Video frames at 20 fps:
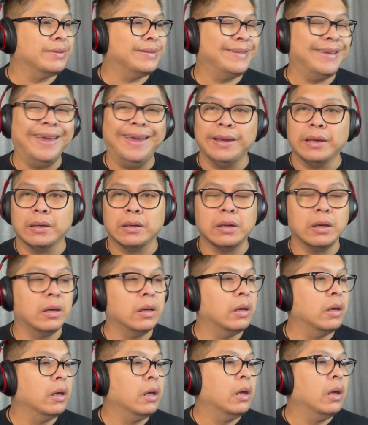thank
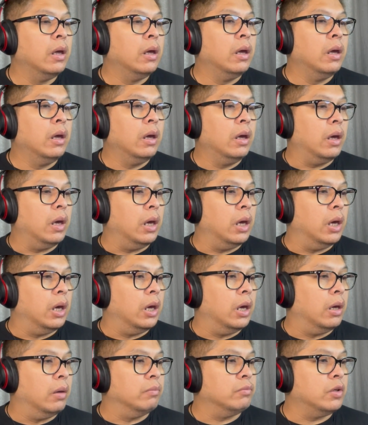
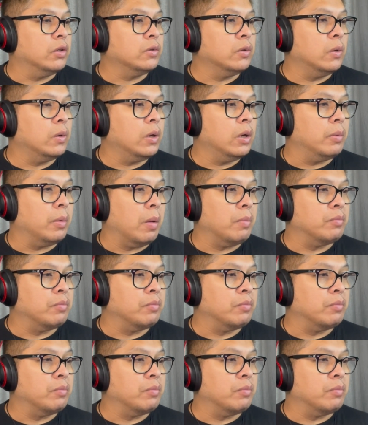the soldier.